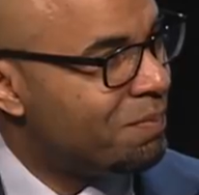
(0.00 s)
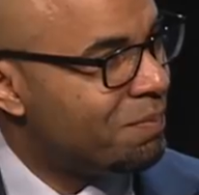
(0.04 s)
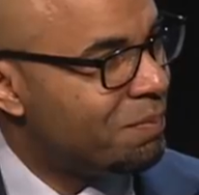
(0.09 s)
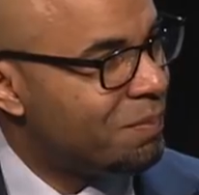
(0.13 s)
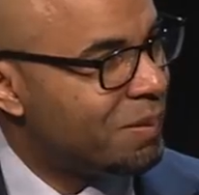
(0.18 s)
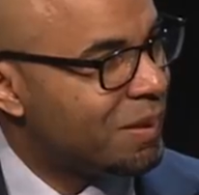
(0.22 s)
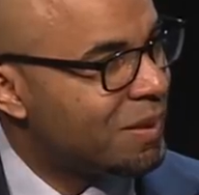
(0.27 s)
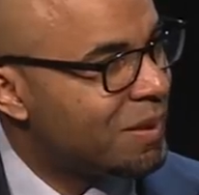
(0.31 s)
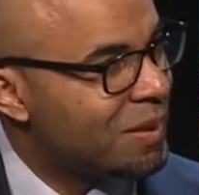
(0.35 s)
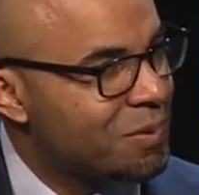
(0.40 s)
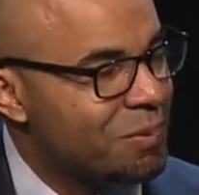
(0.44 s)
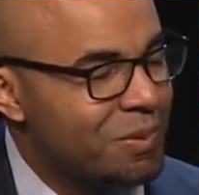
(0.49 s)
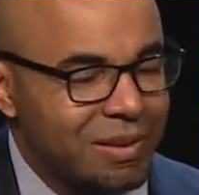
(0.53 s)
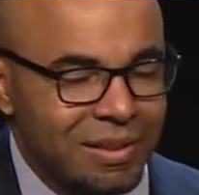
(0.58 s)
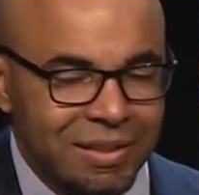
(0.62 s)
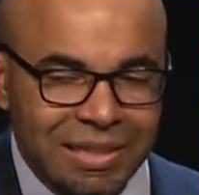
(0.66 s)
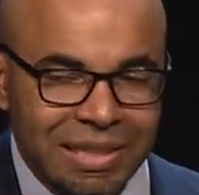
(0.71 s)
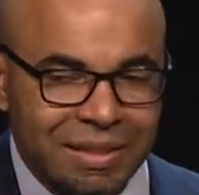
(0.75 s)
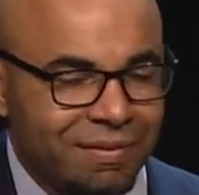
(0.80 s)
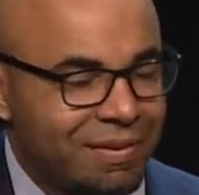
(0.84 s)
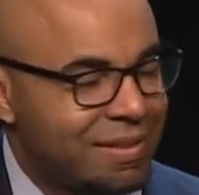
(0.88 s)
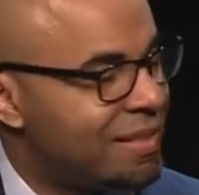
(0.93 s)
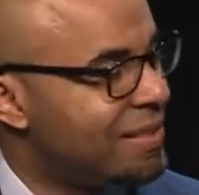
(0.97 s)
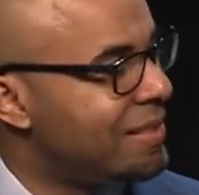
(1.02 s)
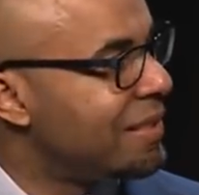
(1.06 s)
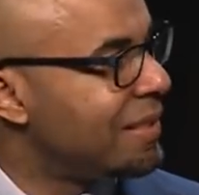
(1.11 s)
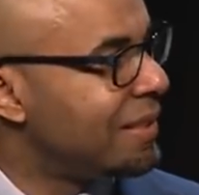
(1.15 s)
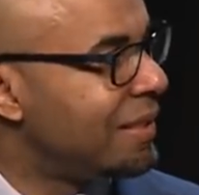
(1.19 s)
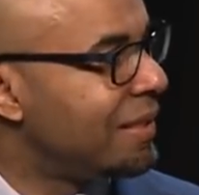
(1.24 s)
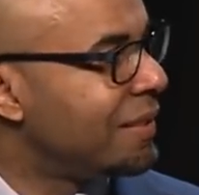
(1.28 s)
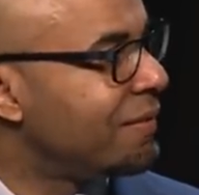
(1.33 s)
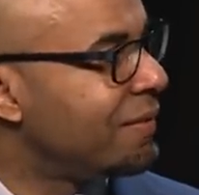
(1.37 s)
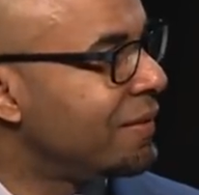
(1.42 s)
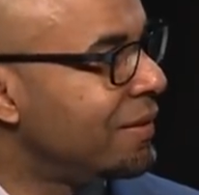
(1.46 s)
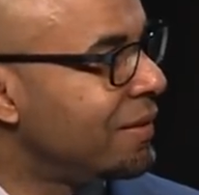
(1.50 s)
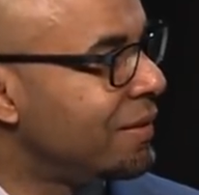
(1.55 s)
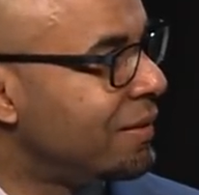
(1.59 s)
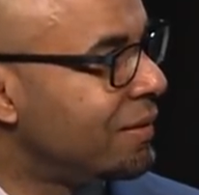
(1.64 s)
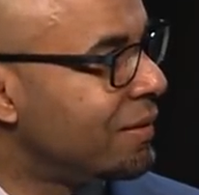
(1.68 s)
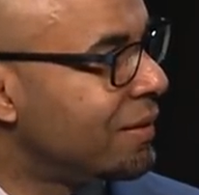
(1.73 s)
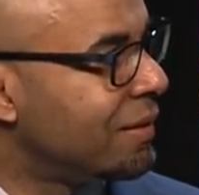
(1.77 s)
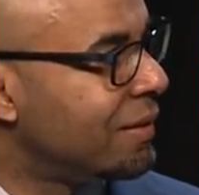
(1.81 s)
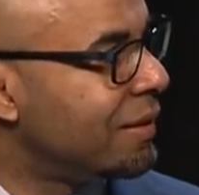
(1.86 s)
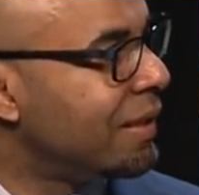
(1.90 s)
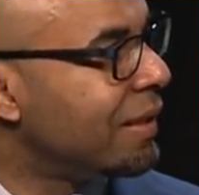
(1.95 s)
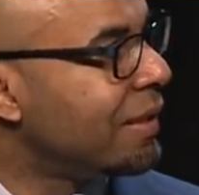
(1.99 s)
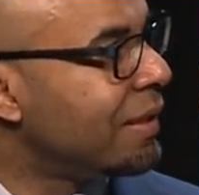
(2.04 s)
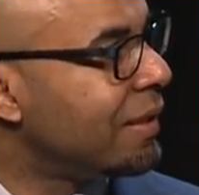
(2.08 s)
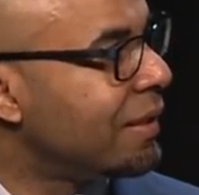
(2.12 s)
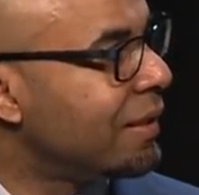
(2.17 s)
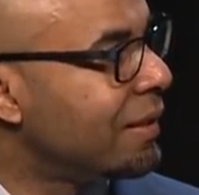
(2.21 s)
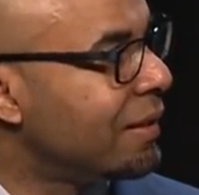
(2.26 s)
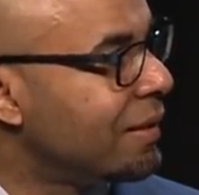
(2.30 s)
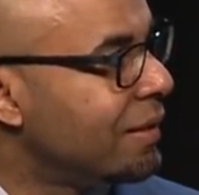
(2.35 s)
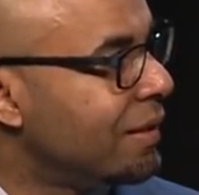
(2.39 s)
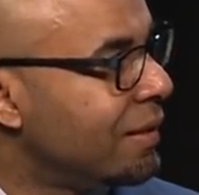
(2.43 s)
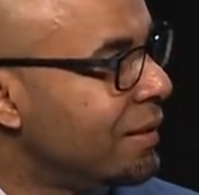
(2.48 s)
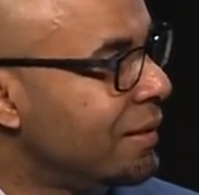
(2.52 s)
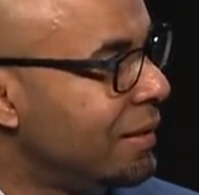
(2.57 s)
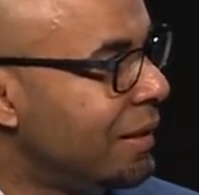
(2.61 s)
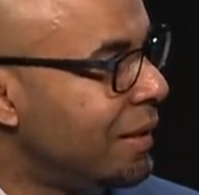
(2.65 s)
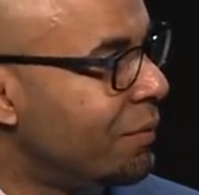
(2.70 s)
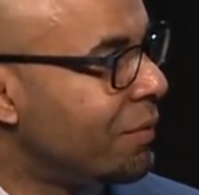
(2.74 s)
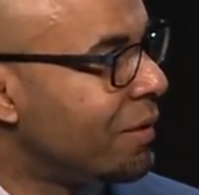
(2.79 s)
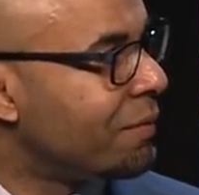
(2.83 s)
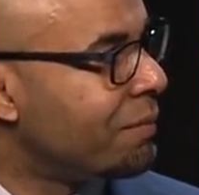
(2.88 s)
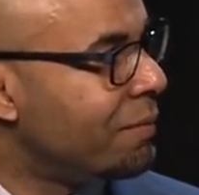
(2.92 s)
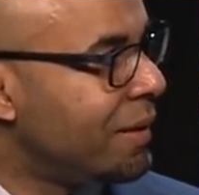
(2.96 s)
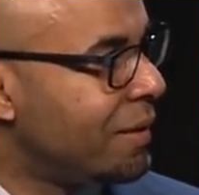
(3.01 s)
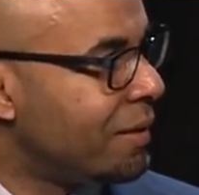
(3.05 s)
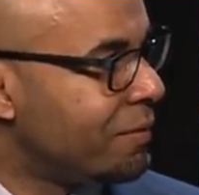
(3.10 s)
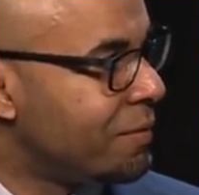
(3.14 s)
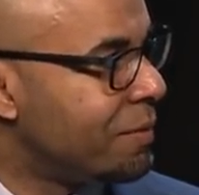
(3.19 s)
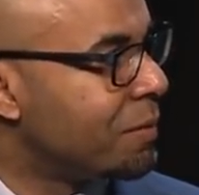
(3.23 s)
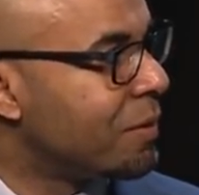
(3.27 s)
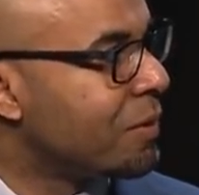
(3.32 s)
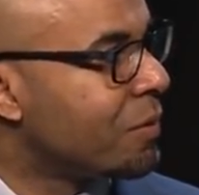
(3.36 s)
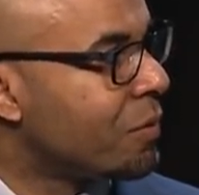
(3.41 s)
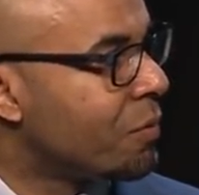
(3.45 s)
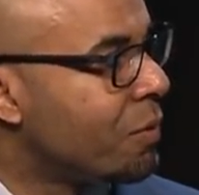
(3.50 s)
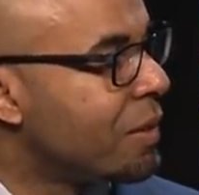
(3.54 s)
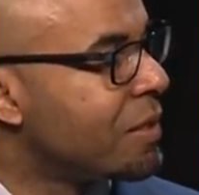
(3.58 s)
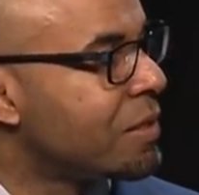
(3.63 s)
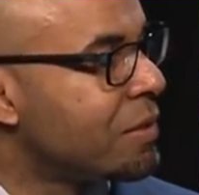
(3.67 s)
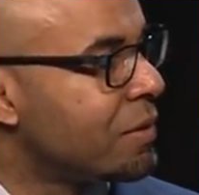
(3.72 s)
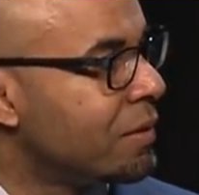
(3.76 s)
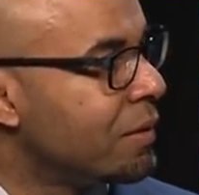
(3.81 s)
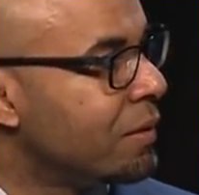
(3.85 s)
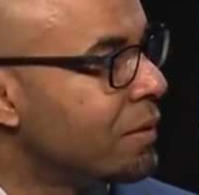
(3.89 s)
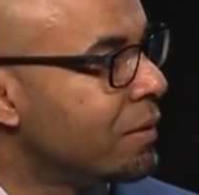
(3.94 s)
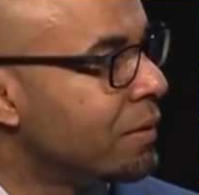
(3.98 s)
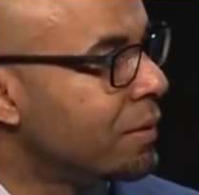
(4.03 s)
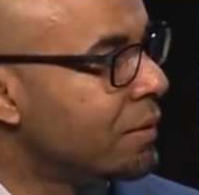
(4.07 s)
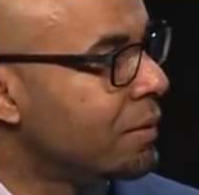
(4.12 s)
because we didn't have the sensitivity to the data that would have made us more question